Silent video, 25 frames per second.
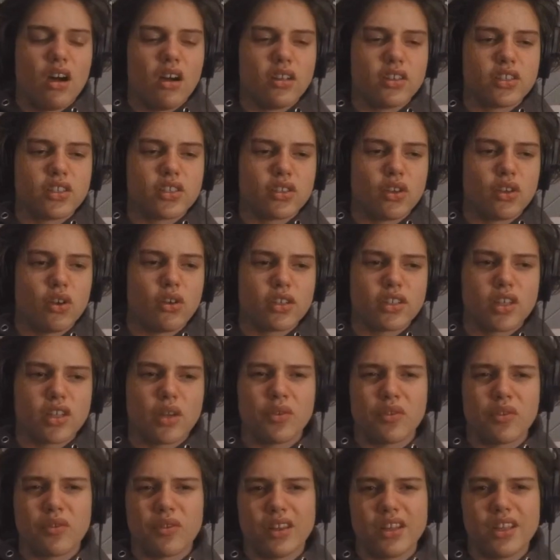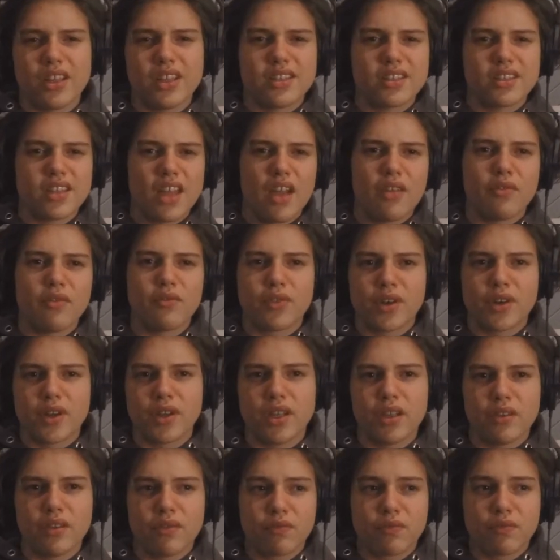songs that were released
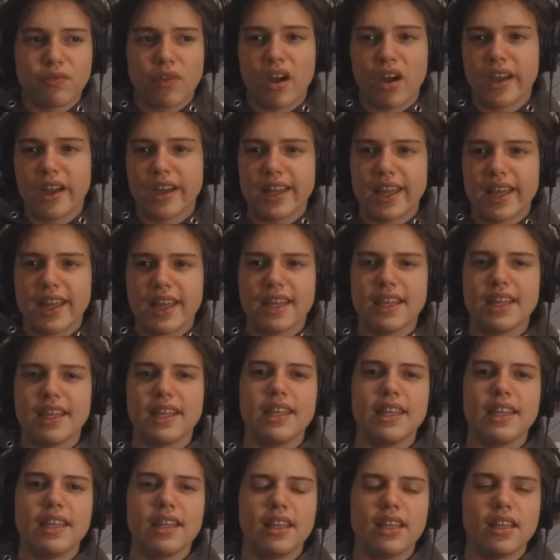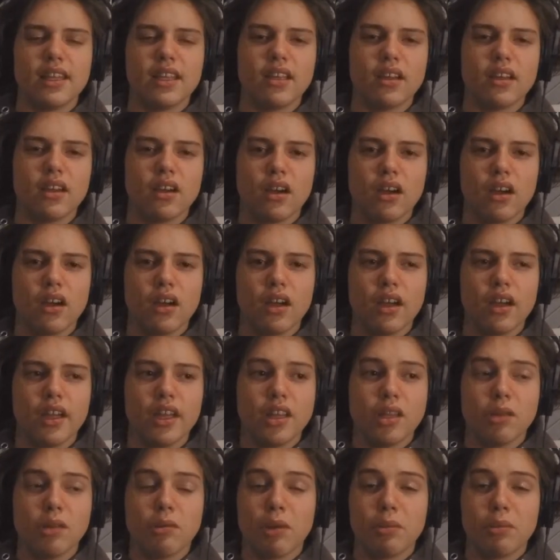every Friday in the
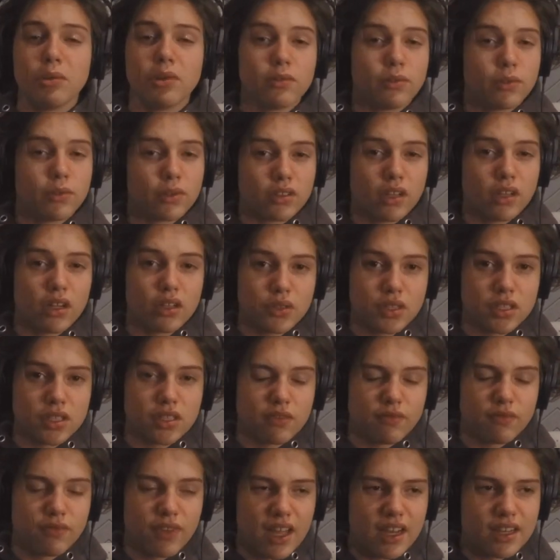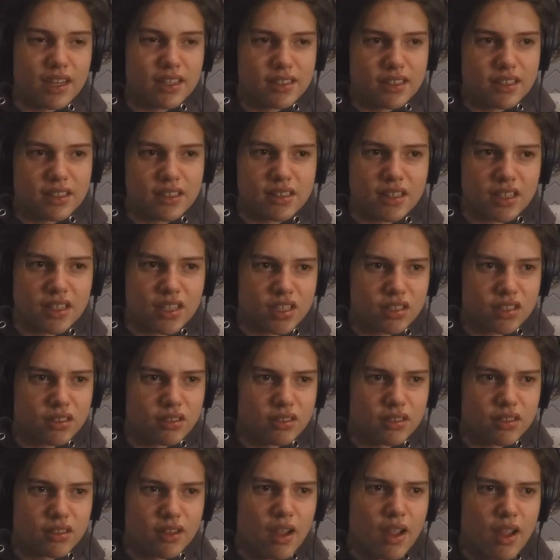My Beautiful Dark Twisted Fantasy
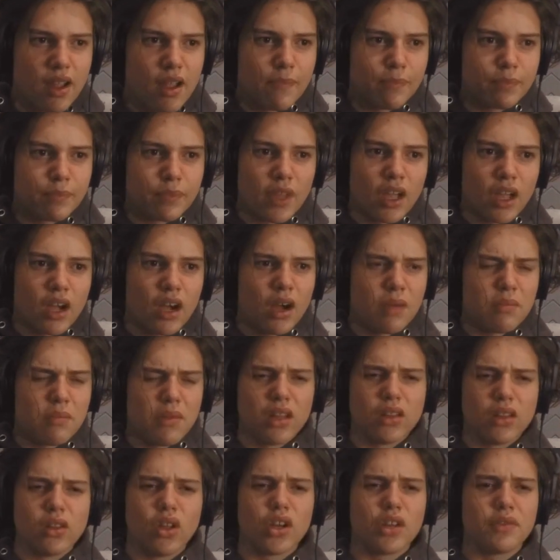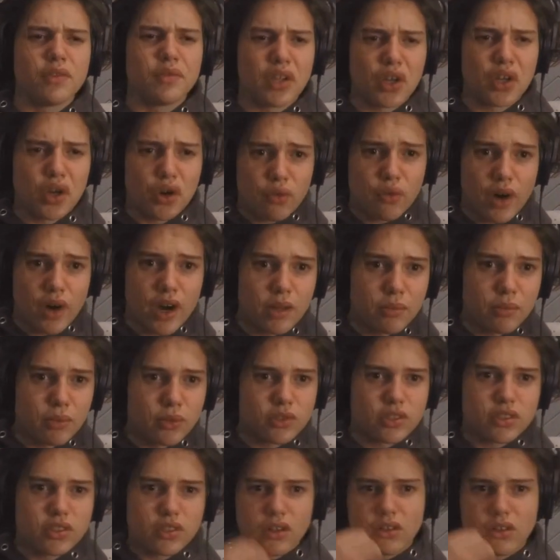sessions. A lot of incredible
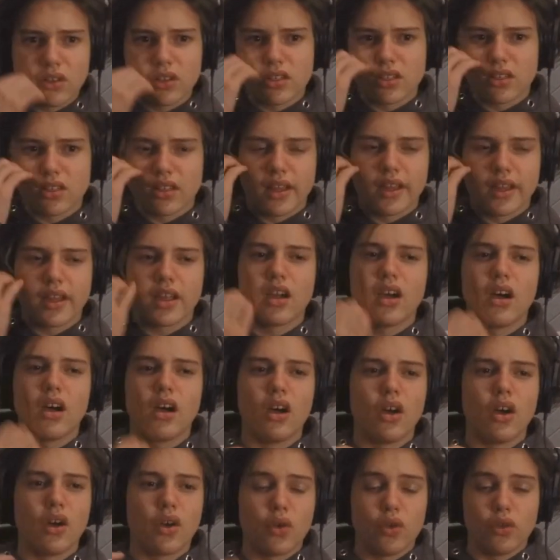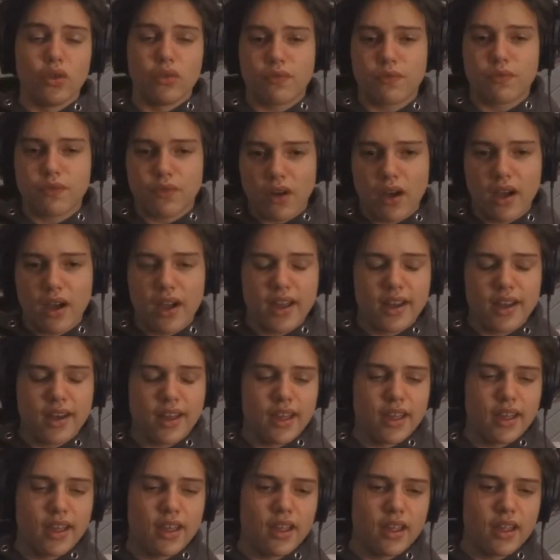songs like Good
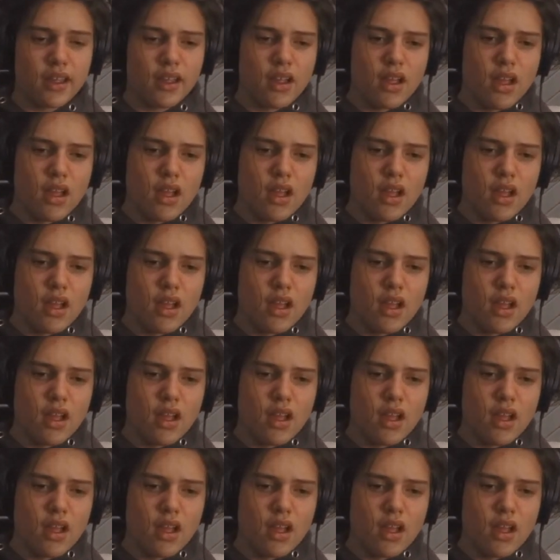Friday,